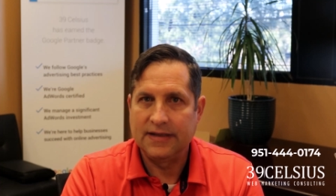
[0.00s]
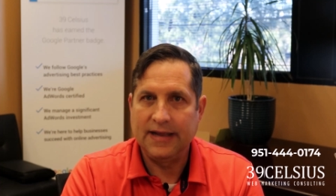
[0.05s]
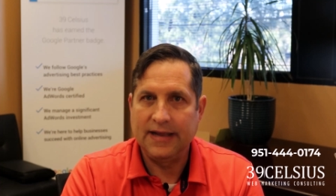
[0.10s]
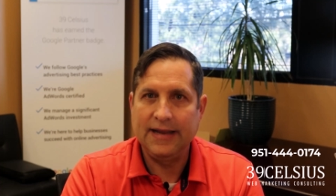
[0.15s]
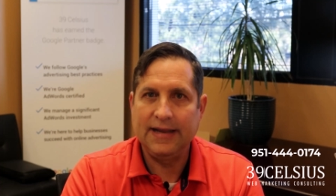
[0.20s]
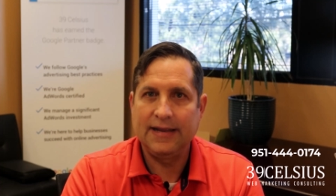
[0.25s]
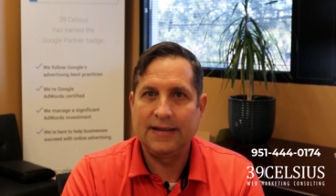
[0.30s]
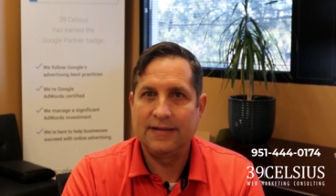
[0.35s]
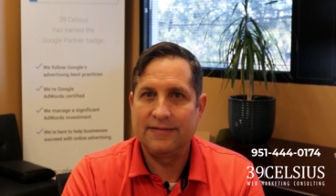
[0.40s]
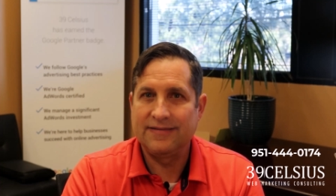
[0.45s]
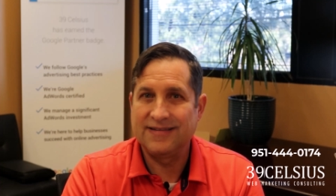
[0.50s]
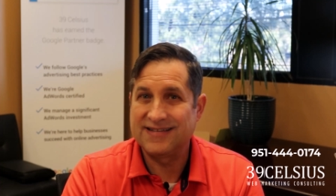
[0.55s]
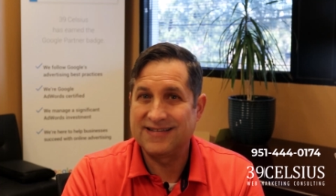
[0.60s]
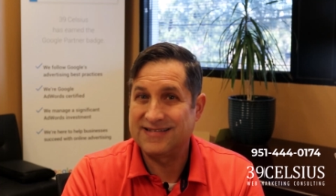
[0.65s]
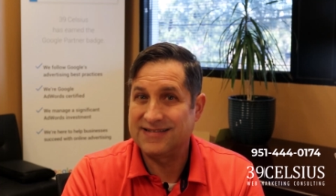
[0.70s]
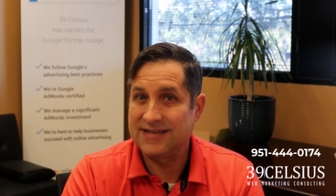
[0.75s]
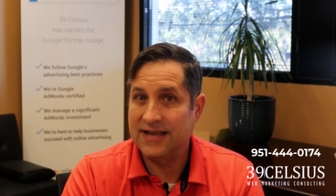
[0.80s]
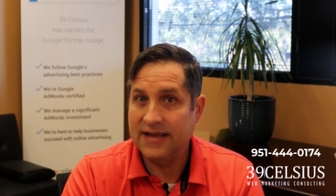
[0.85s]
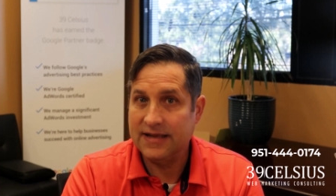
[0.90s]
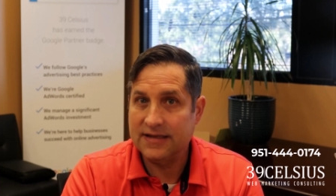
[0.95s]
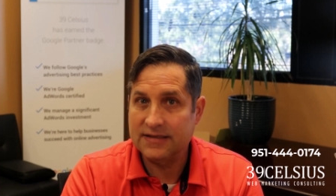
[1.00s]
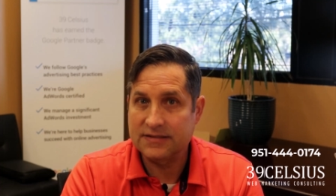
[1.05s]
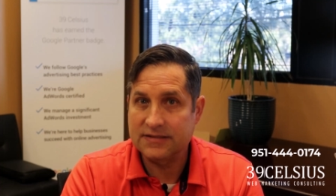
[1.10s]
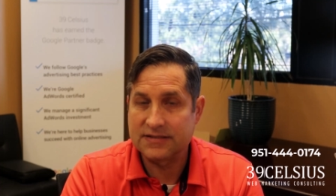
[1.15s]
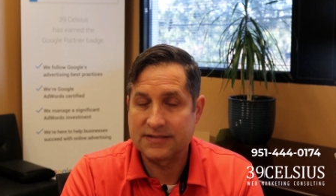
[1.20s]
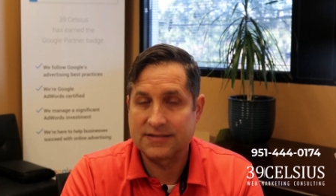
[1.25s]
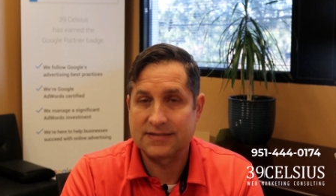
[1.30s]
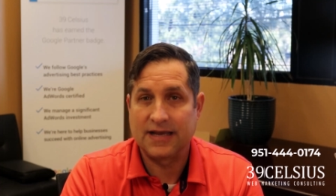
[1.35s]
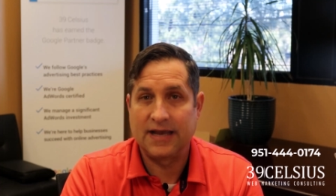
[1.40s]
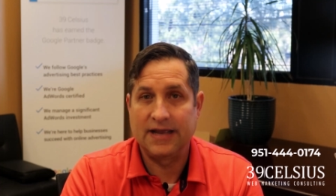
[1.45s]
and the sales
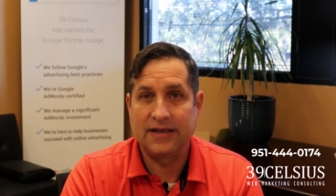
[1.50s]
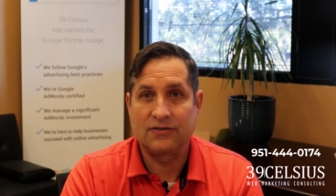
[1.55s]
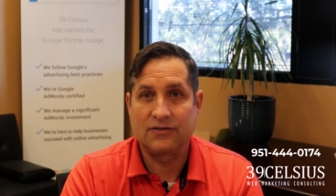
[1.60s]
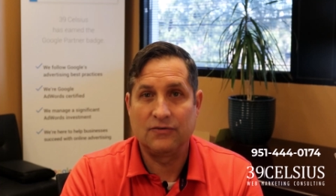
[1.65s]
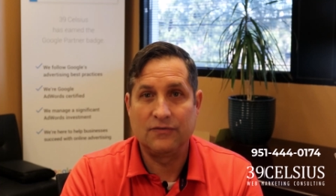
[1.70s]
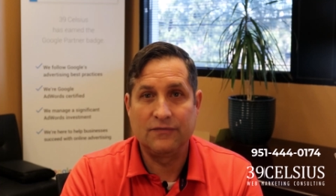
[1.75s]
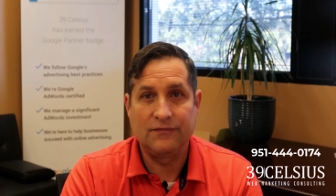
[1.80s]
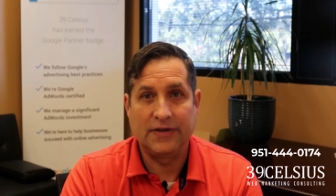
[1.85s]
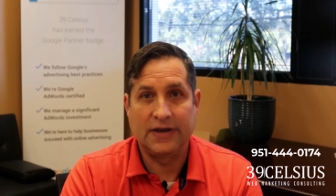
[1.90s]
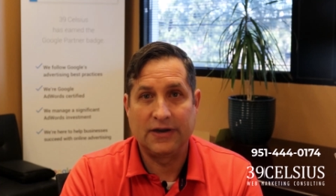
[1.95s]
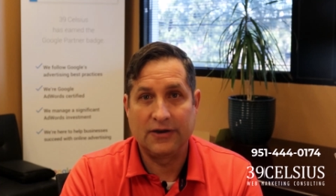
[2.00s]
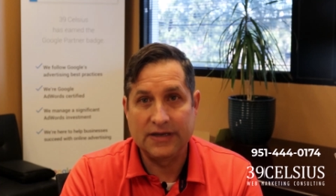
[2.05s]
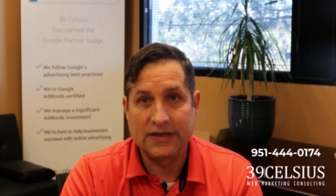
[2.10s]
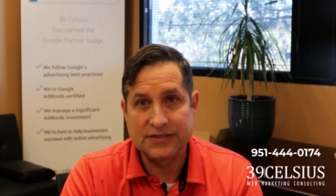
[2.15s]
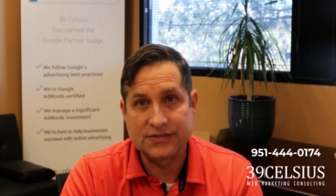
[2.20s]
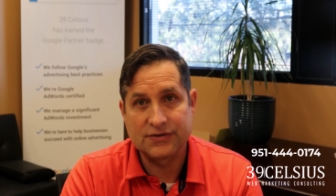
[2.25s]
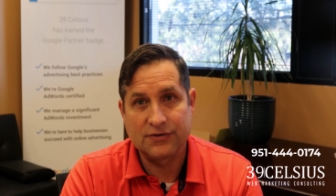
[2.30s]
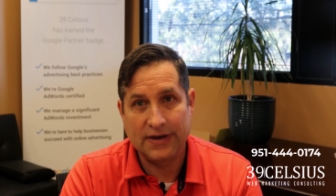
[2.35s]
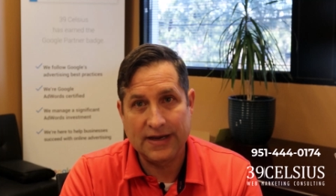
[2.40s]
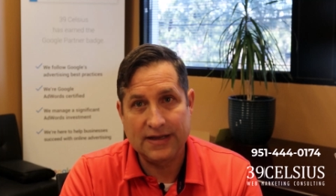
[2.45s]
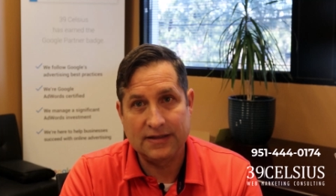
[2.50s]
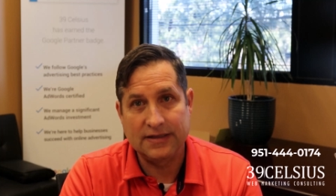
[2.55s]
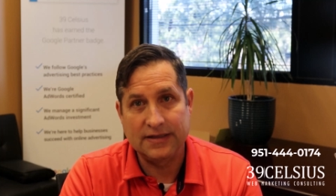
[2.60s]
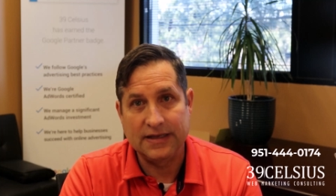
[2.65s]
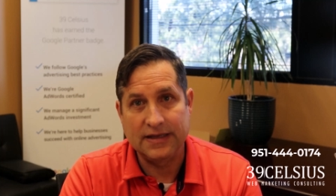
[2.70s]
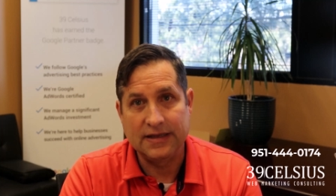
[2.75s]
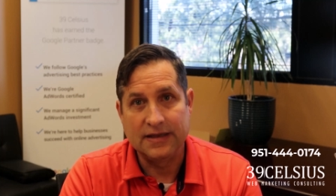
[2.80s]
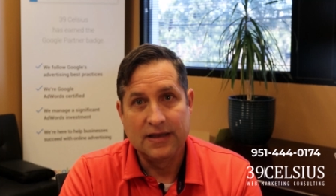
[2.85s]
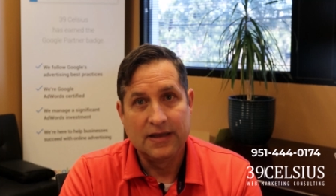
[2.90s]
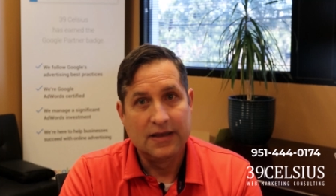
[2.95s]
cycle varies
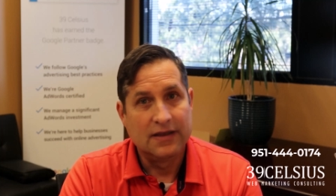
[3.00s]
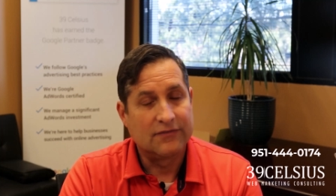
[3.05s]
greatly